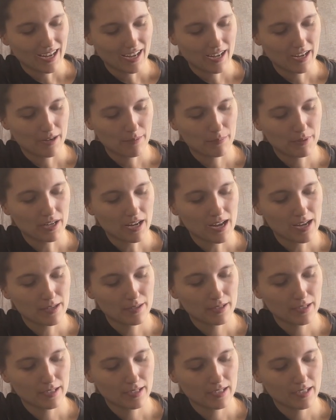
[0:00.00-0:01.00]
But
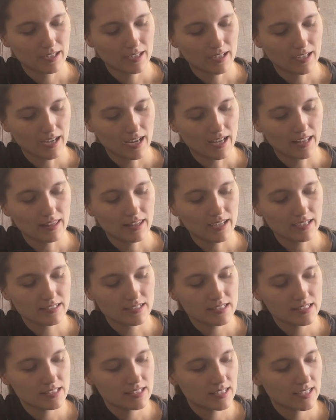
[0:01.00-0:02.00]
I
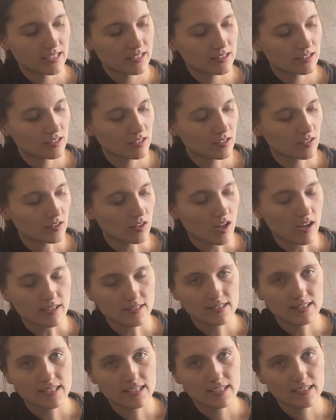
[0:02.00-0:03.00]
elected to get the
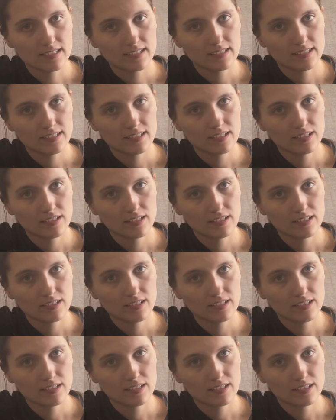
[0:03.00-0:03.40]
glossy